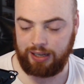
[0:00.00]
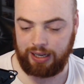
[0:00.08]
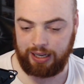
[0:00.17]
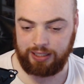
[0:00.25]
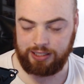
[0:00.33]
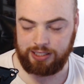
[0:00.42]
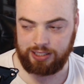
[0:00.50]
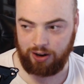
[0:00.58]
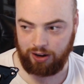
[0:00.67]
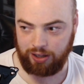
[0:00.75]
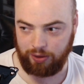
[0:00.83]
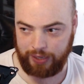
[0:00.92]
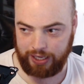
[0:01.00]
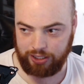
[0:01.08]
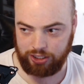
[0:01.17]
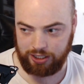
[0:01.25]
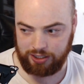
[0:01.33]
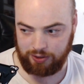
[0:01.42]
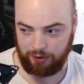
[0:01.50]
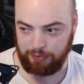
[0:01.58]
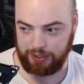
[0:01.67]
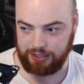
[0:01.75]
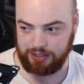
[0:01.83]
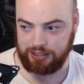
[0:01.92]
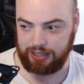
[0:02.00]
and Scarlet Witch and the zombies.